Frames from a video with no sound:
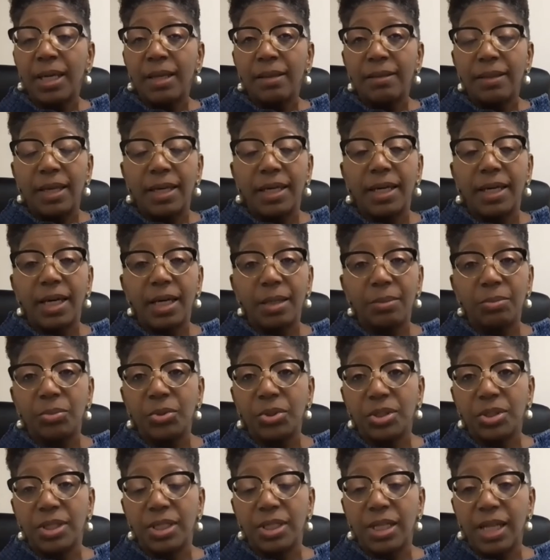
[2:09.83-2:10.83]
They come
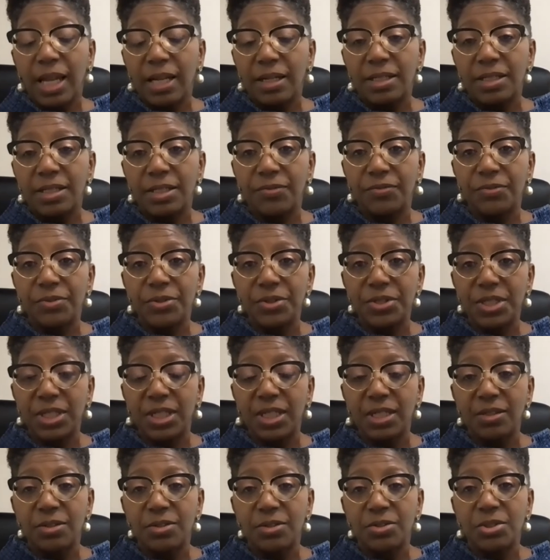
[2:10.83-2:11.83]
with a lot of different
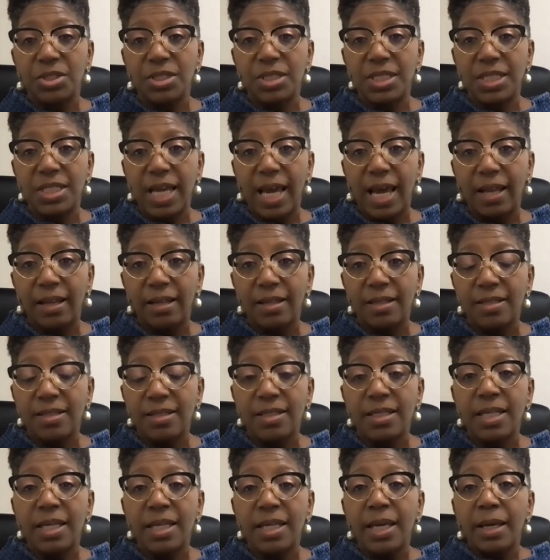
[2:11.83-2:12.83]
skills and
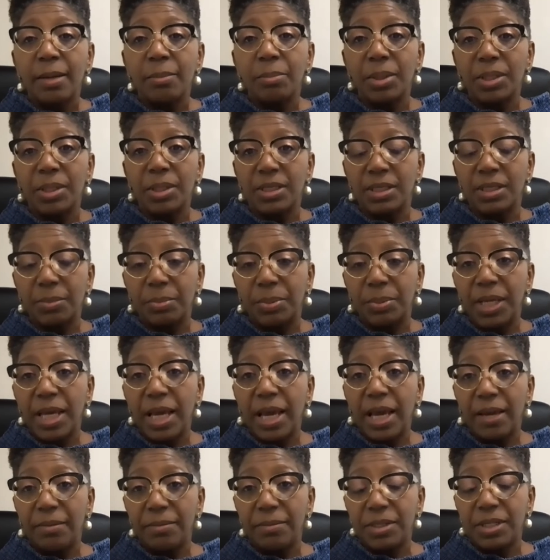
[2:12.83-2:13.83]
talents, but
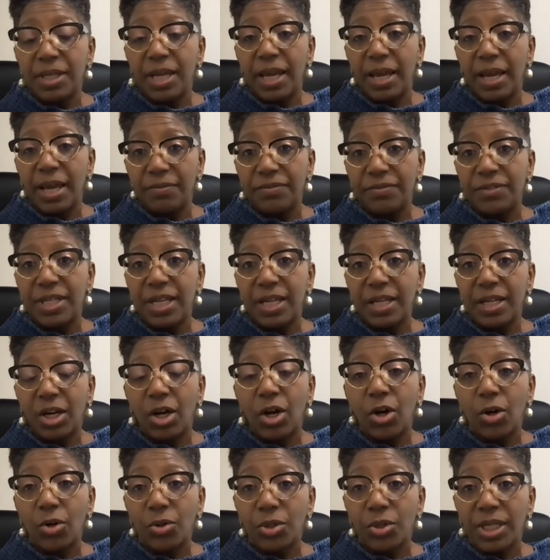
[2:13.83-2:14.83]
to have that
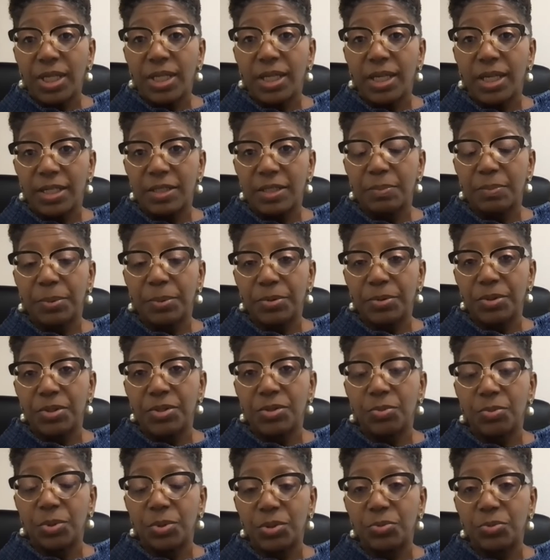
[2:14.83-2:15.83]
coding
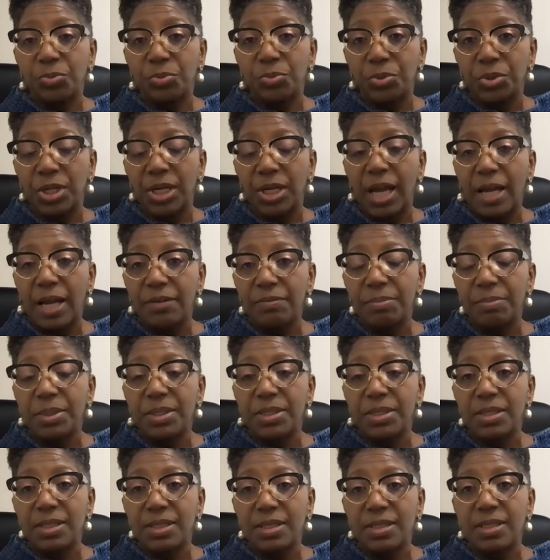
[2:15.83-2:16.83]
experience, what a lot of
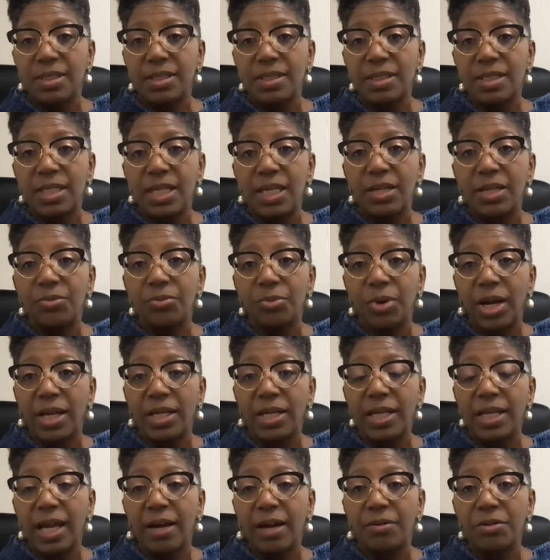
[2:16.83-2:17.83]
businesses need right
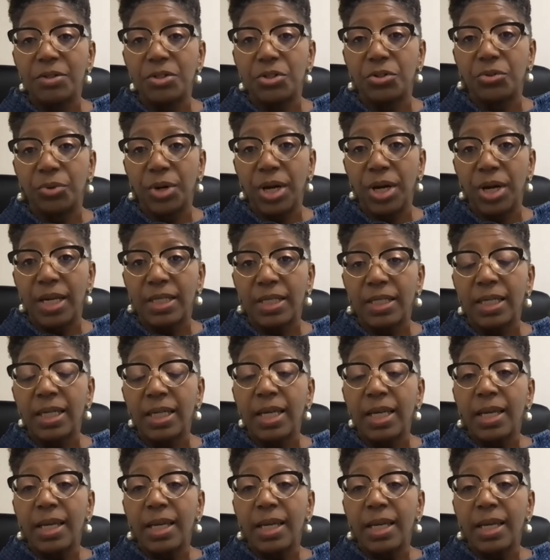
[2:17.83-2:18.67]
now, is great.